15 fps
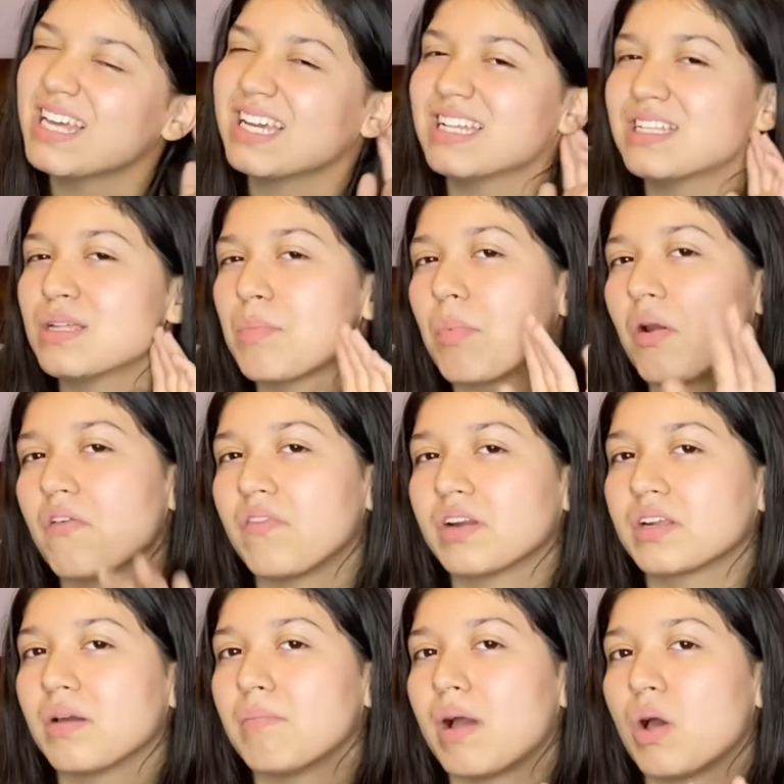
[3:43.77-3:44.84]
it's a perfect
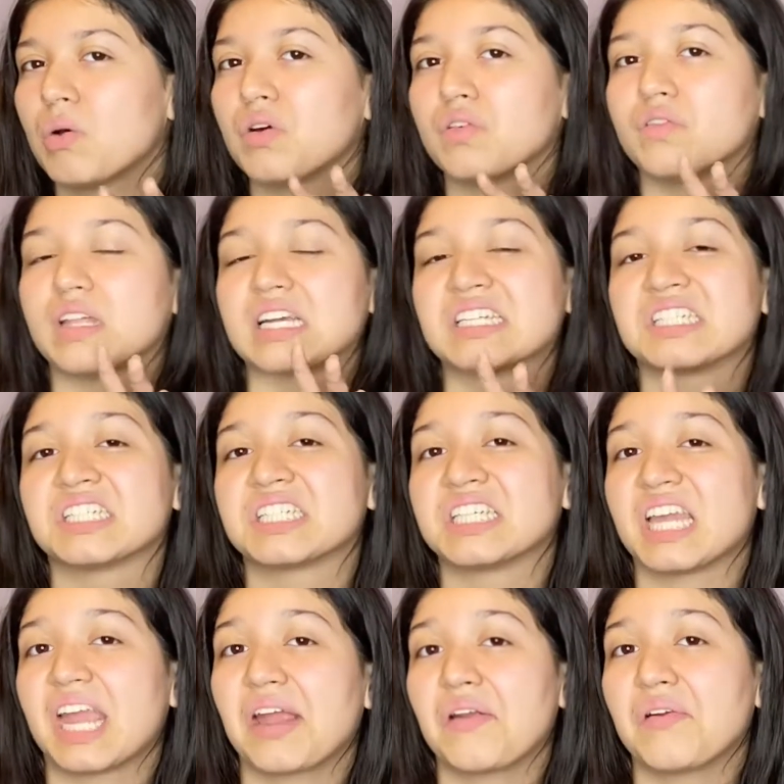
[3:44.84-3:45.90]
amount of like
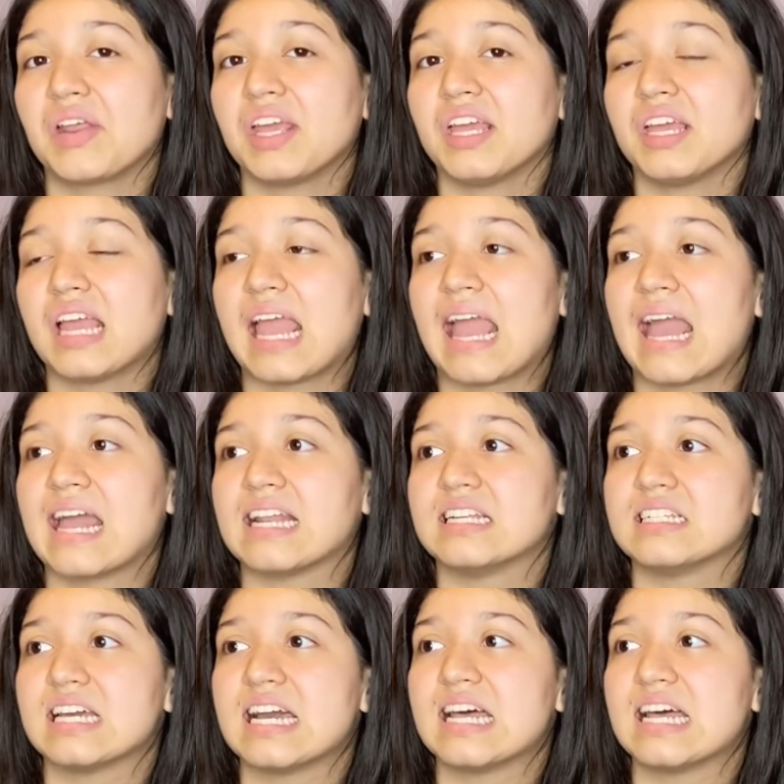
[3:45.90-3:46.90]
scary and